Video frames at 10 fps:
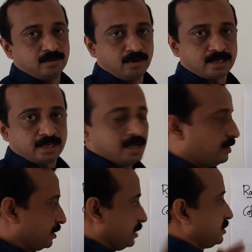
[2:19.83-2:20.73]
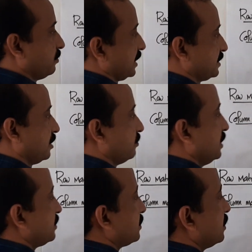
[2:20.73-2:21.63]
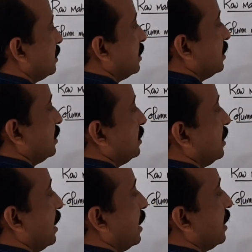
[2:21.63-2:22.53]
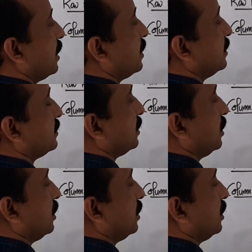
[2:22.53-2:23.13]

Okay, we'll write some examples. A is